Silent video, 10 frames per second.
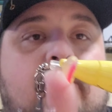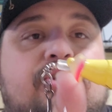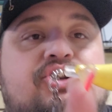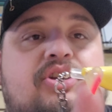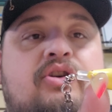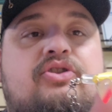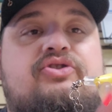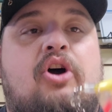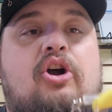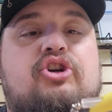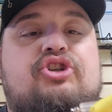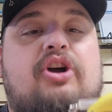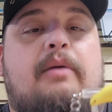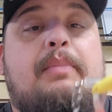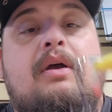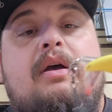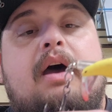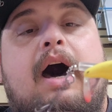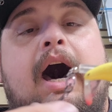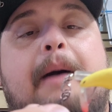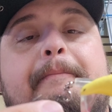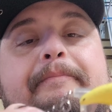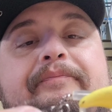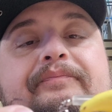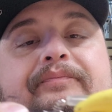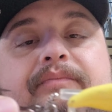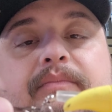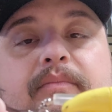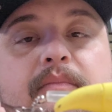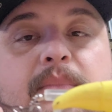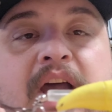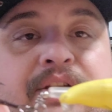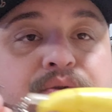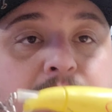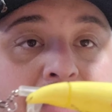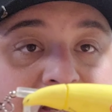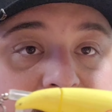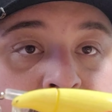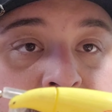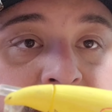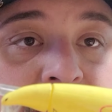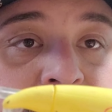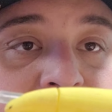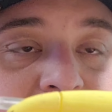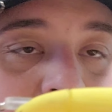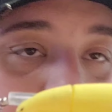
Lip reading: the hooks are sharp. I do replace the hooks on these